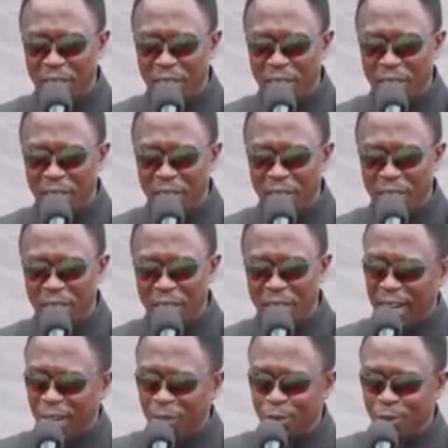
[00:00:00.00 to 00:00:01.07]
in.
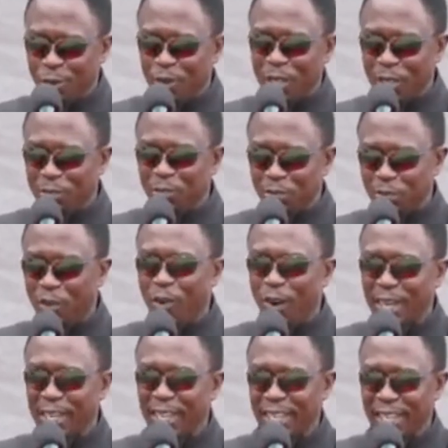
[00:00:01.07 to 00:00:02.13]
I was looking forward